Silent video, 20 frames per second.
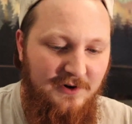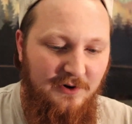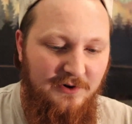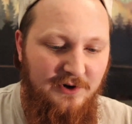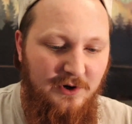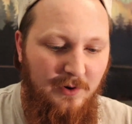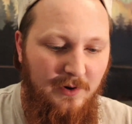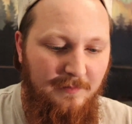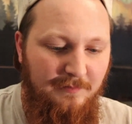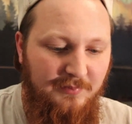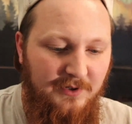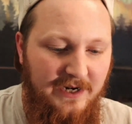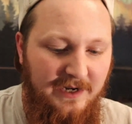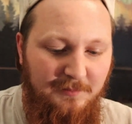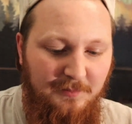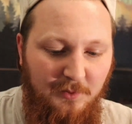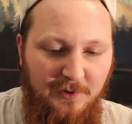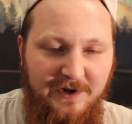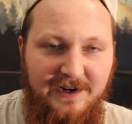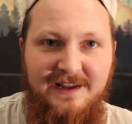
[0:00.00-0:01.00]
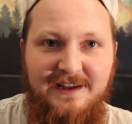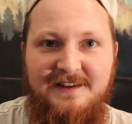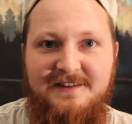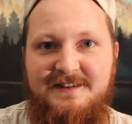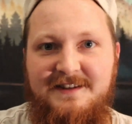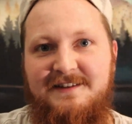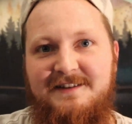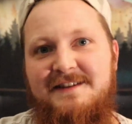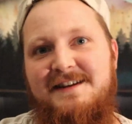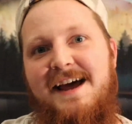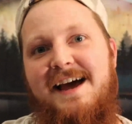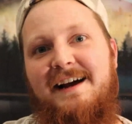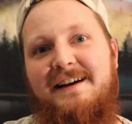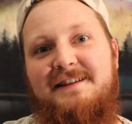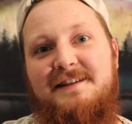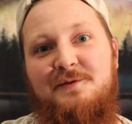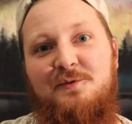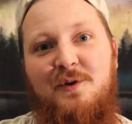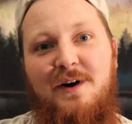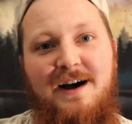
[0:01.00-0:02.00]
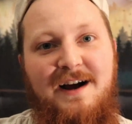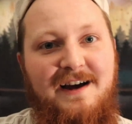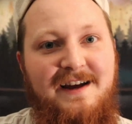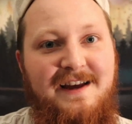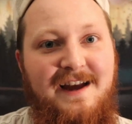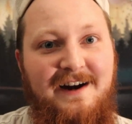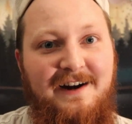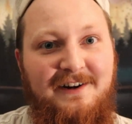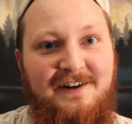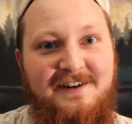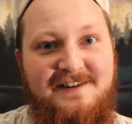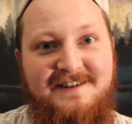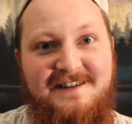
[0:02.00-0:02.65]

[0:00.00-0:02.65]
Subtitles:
you don't know what Breakpoint is, it's an X and Y era